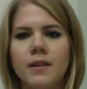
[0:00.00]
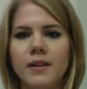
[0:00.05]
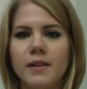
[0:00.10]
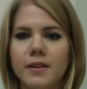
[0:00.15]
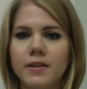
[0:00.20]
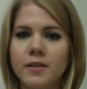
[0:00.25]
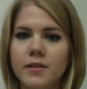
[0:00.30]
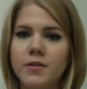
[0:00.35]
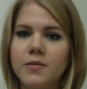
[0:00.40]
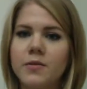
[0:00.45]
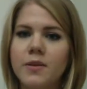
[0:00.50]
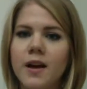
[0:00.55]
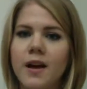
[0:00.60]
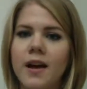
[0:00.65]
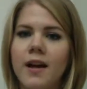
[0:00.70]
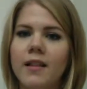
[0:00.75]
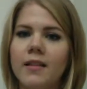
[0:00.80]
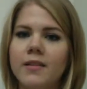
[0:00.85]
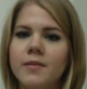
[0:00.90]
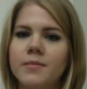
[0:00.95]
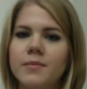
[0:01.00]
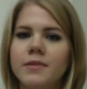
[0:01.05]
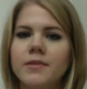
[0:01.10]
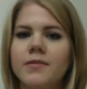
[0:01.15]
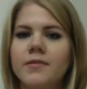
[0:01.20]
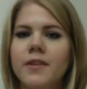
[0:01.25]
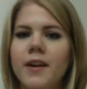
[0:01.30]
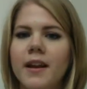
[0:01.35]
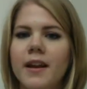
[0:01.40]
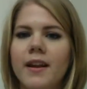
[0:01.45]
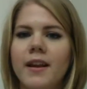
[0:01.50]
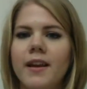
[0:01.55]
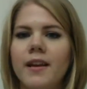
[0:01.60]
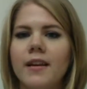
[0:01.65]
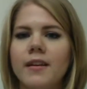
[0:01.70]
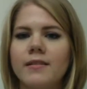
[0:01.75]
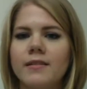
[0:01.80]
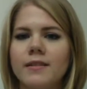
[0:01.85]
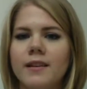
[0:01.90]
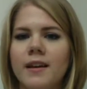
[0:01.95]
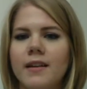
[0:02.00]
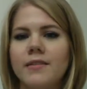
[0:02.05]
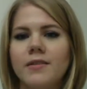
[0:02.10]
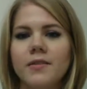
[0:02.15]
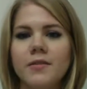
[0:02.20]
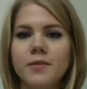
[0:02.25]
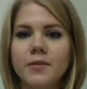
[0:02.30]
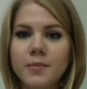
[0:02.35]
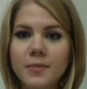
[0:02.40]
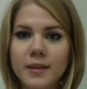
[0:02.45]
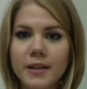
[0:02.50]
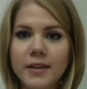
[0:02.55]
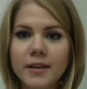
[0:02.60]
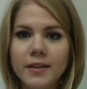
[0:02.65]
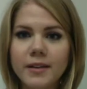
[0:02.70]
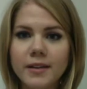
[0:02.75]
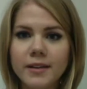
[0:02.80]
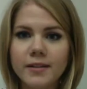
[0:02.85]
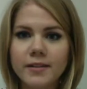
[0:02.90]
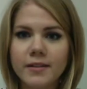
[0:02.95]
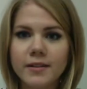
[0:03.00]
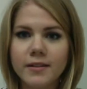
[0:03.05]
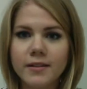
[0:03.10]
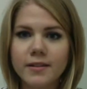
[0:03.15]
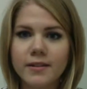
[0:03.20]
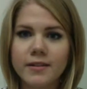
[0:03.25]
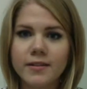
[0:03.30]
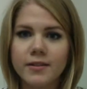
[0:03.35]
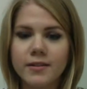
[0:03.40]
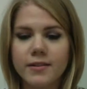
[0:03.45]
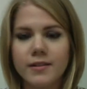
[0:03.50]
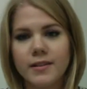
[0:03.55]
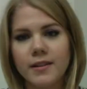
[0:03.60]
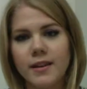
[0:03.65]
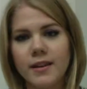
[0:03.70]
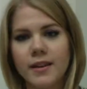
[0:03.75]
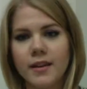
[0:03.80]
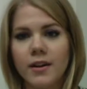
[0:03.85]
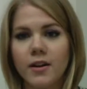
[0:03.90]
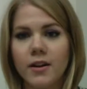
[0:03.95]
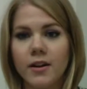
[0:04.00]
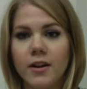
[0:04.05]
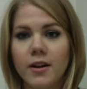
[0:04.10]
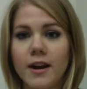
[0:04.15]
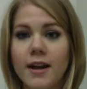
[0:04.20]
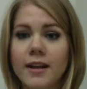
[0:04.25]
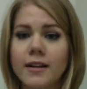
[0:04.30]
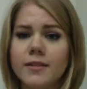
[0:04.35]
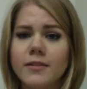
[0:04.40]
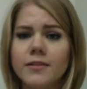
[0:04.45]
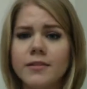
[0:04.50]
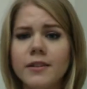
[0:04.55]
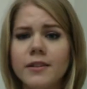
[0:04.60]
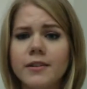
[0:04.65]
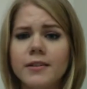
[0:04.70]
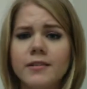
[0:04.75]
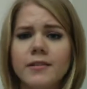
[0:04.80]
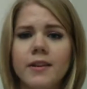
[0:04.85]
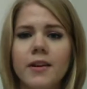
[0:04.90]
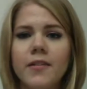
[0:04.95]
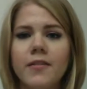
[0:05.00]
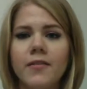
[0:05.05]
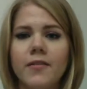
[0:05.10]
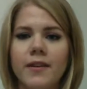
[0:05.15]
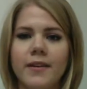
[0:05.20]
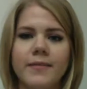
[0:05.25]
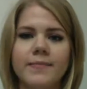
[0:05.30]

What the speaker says: the 2 columns of writing, is that 2 speakers, or is it just her answering herself?